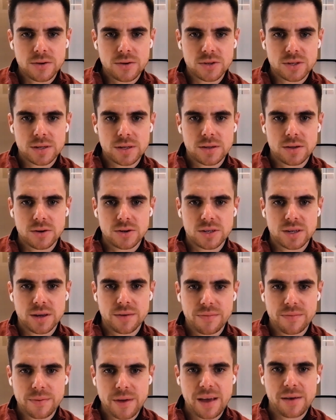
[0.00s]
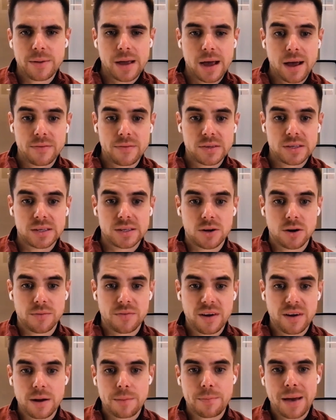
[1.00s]
There's some family offices that
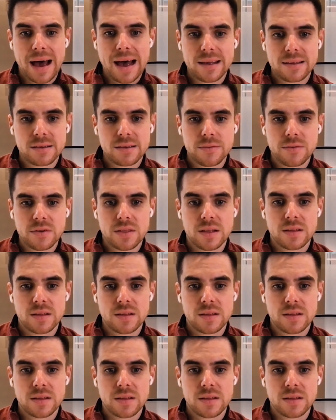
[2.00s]
are very passive